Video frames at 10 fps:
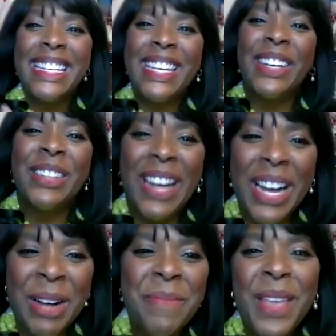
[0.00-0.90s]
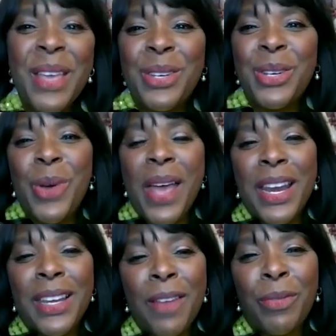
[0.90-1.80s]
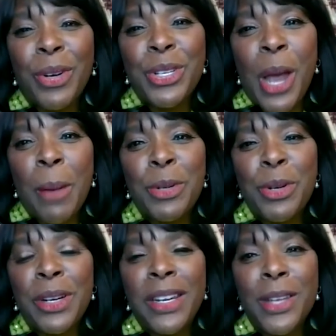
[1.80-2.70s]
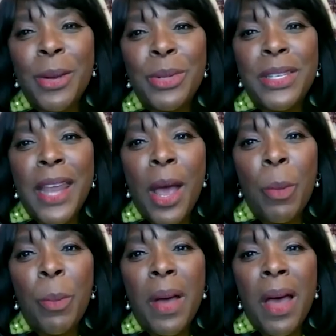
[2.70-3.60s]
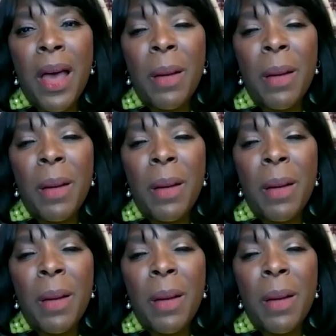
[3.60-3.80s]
to try to leverage opportunity zones to help